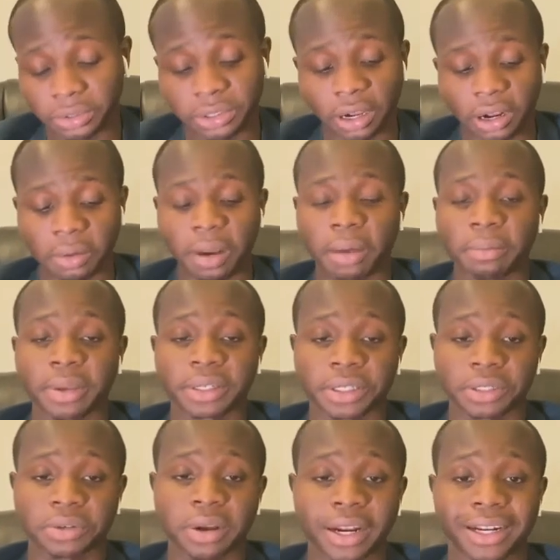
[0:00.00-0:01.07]
we'll talk about
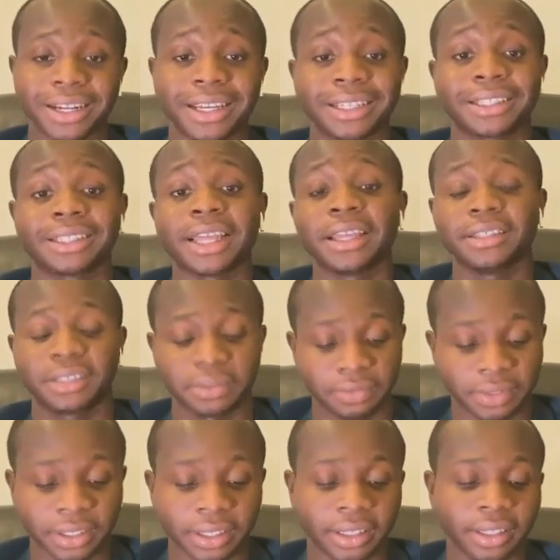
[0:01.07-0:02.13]
business credit
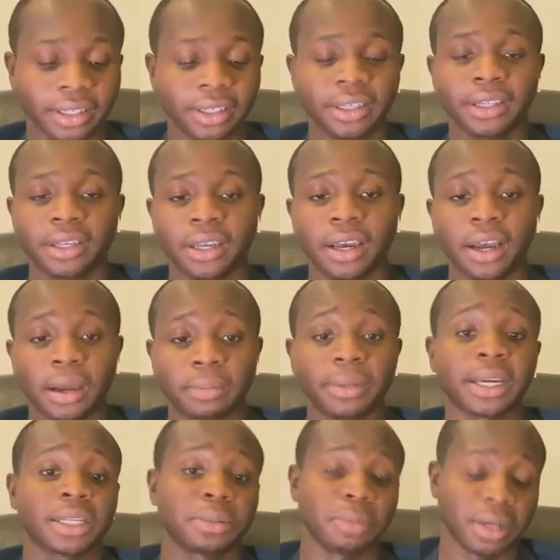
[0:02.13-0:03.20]
extensively
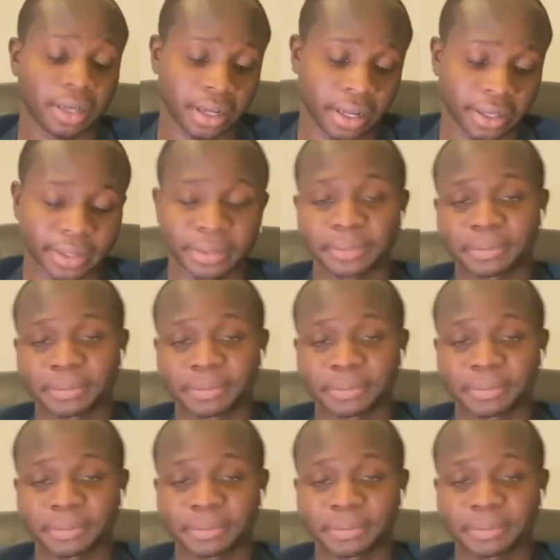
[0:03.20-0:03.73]
next Monday.